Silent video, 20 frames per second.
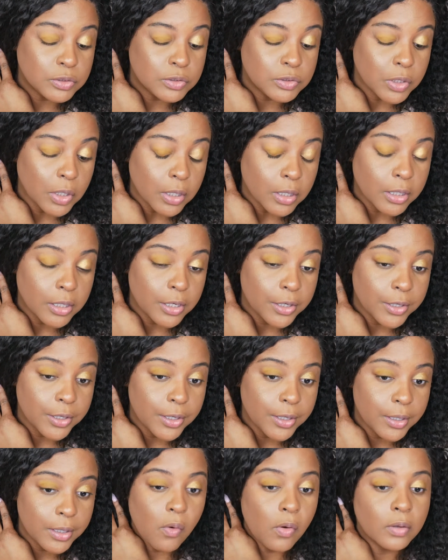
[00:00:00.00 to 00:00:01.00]

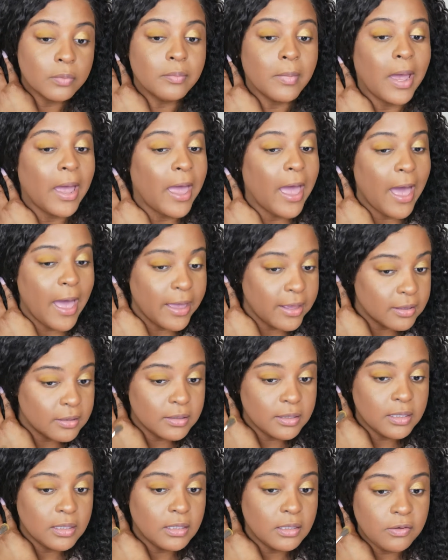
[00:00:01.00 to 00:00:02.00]
darker on my
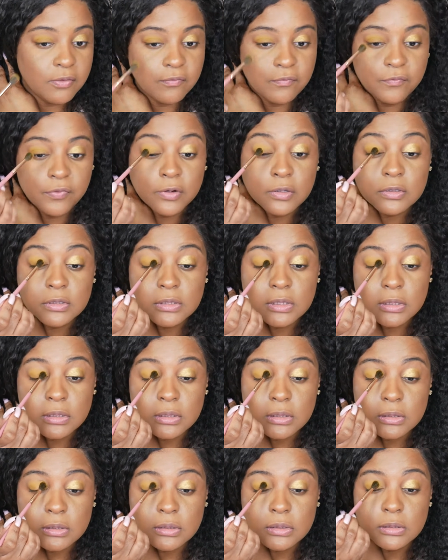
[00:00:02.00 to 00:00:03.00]
eyelid
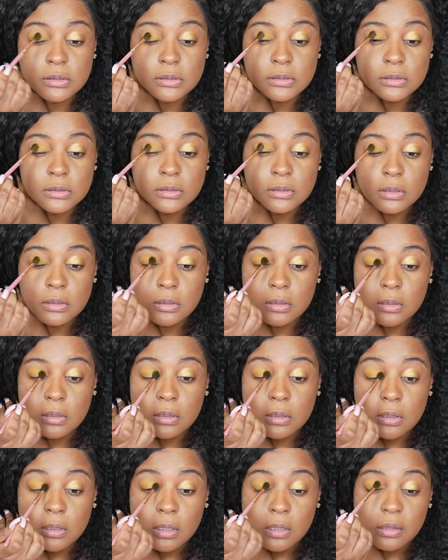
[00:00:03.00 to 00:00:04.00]
versus
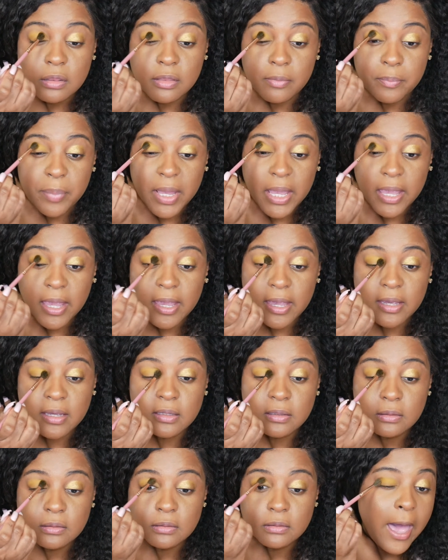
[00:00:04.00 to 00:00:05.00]
the
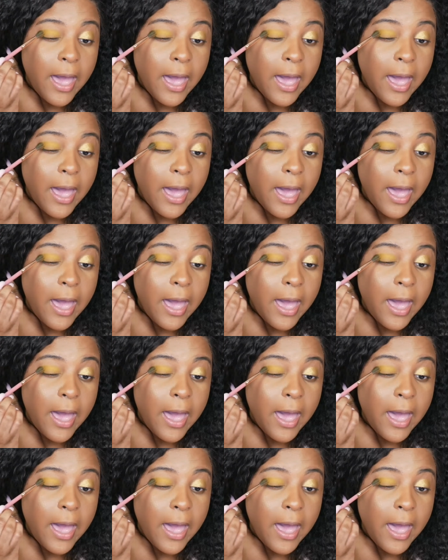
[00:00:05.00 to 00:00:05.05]
pan.